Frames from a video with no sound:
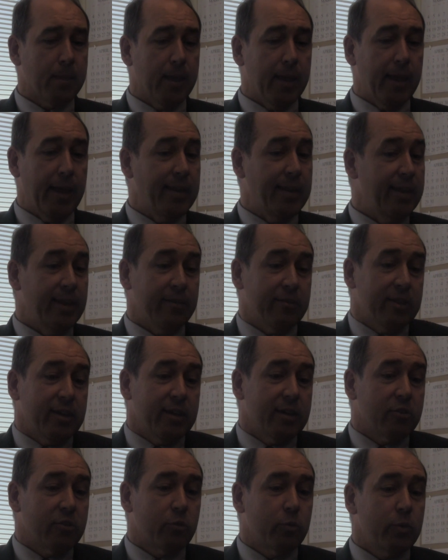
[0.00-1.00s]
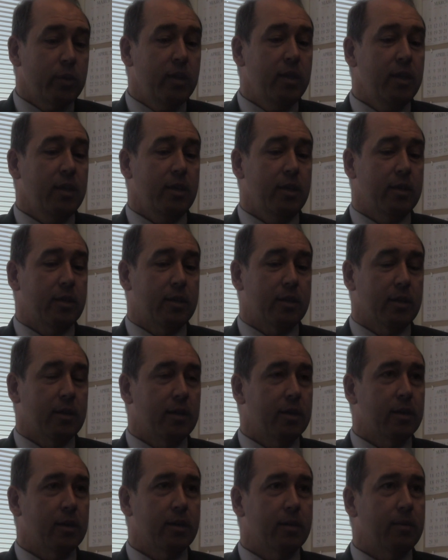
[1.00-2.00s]
And then everything else we need,
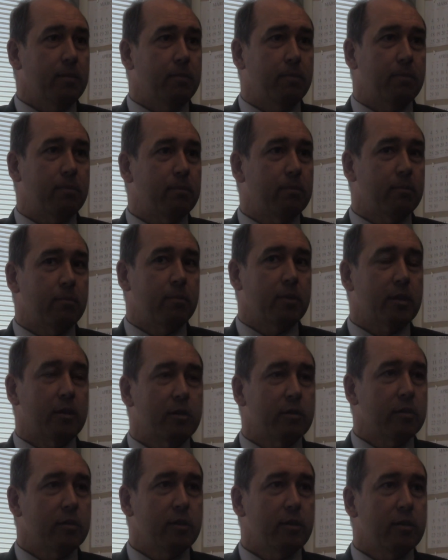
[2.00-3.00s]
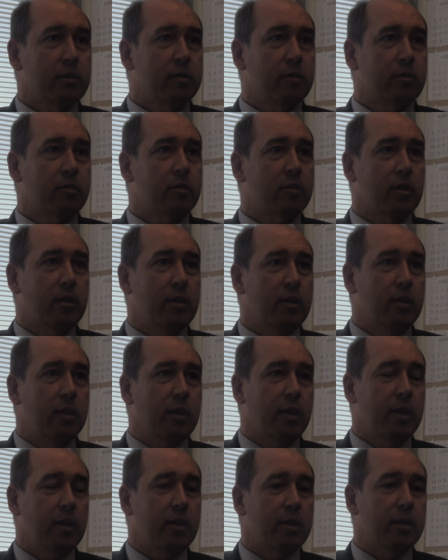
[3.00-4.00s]
materials
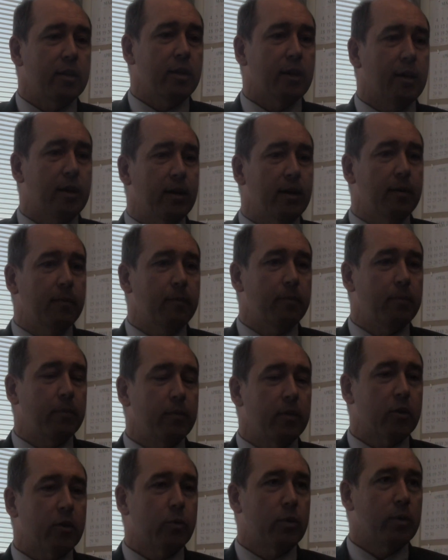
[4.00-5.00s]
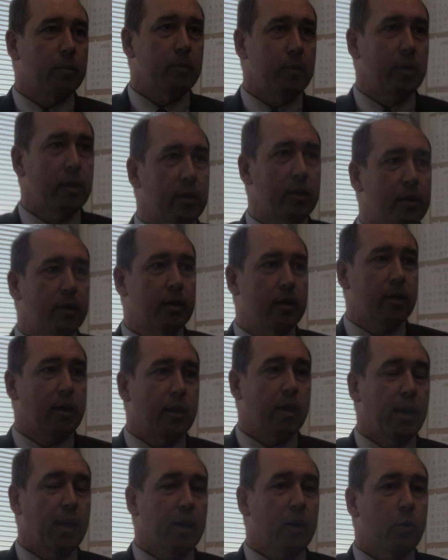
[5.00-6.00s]
and equipment,
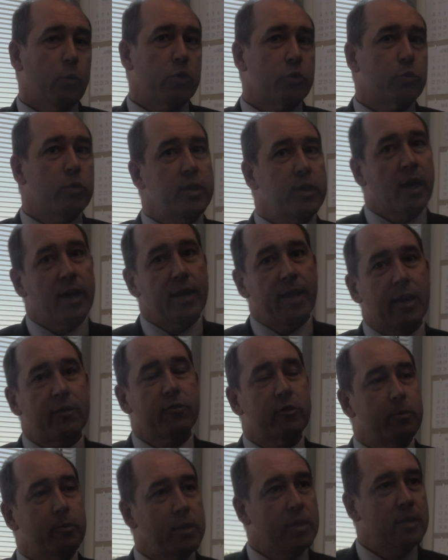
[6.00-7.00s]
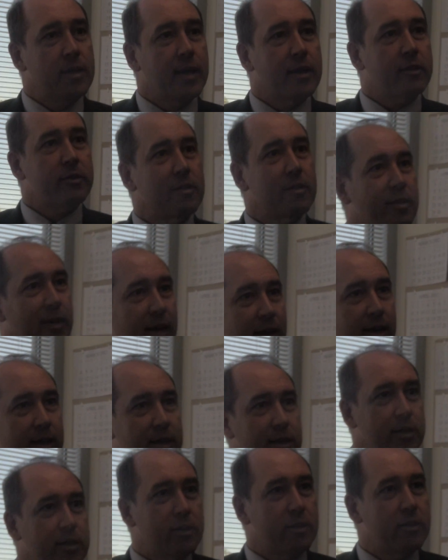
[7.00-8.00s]
which would not have to be now
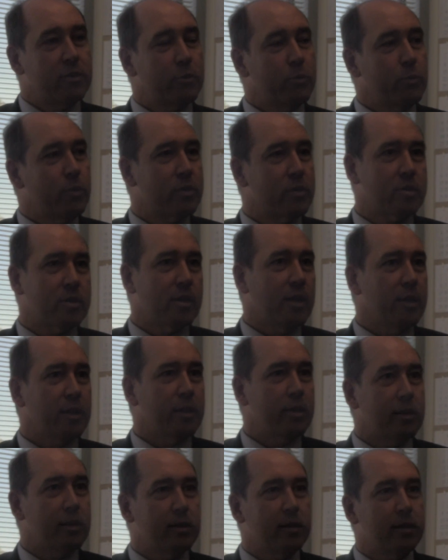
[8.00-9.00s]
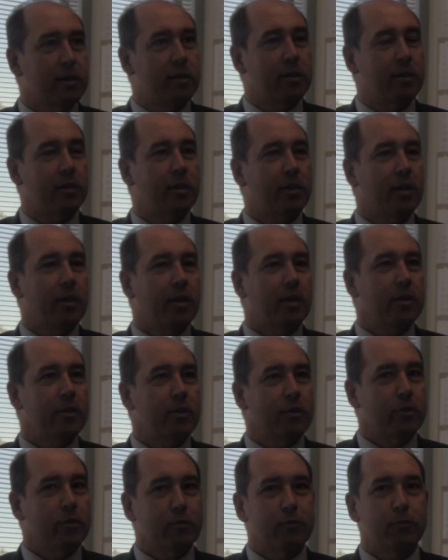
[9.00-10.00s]
designed to withstand,
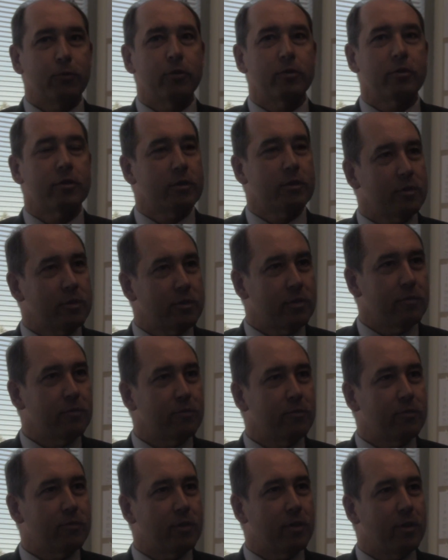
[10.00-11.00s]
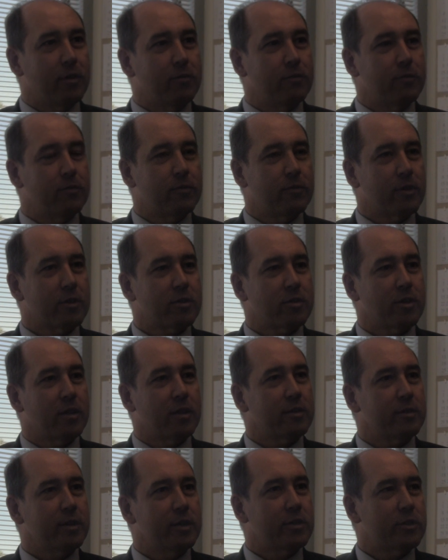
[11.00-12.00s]
the forces of
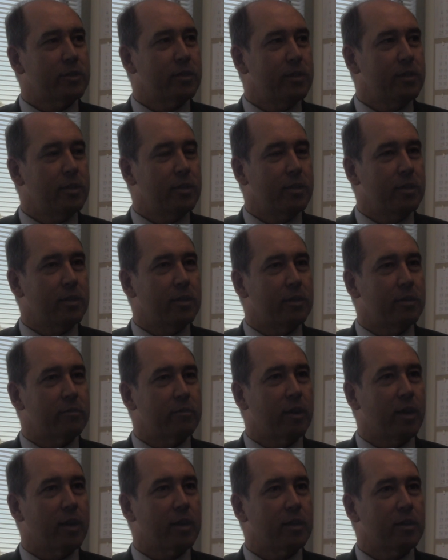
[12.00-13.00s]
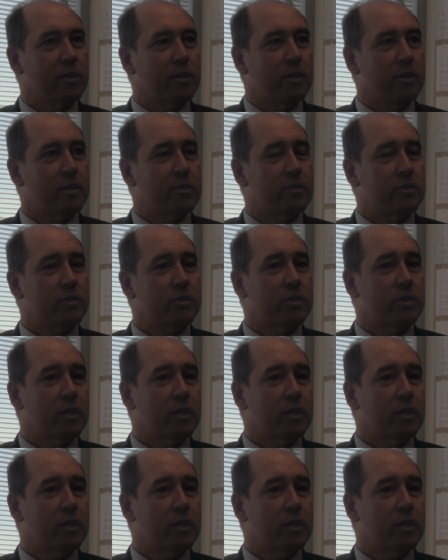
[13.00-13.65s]
acceleration in a rocket launch.